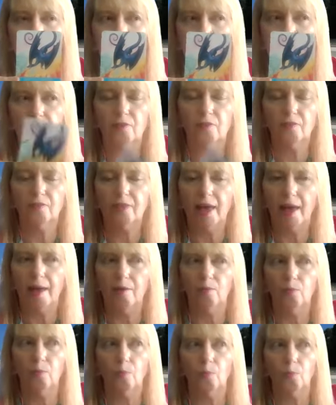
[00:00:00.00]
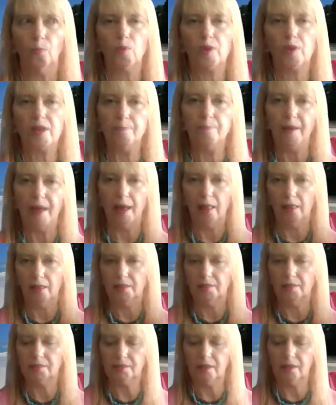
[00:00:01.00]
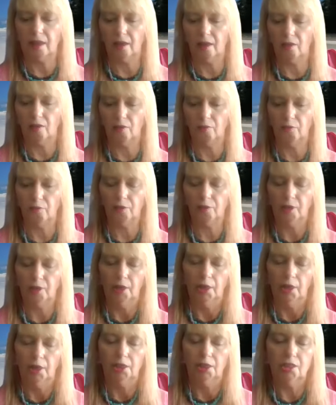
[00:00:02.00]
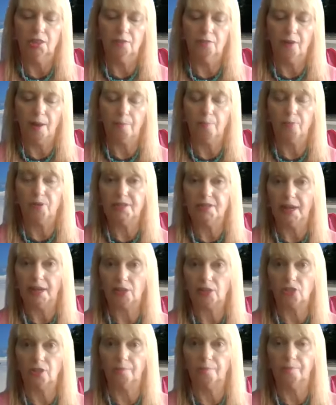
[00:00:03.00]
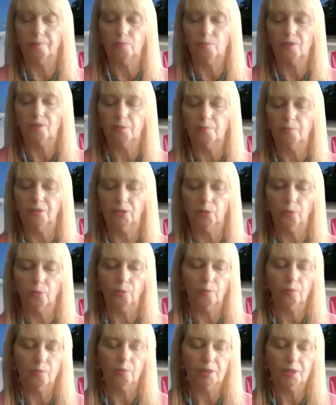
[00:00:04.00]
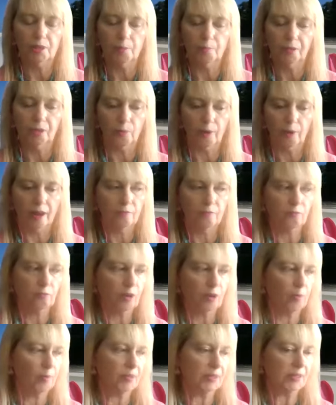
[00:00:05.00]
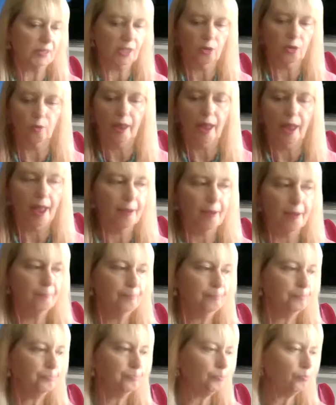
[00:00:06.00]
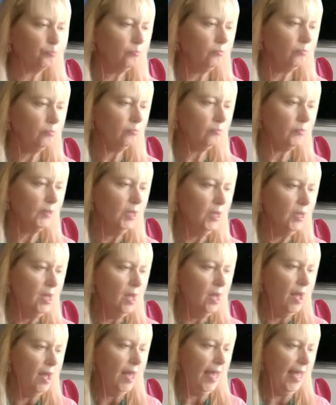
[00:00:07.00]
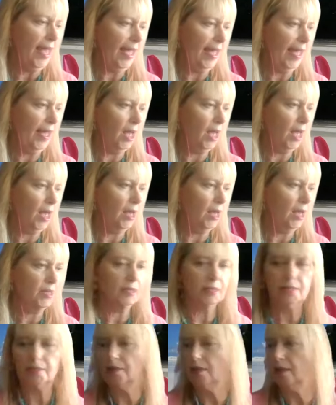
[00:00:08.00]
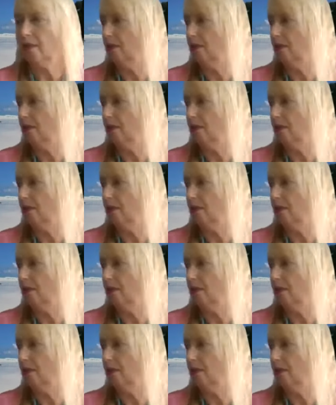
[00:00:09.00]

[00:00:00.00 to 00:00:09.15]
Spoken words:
sort of that rebalance of divine protection with the blue ray and frequency. Okay. And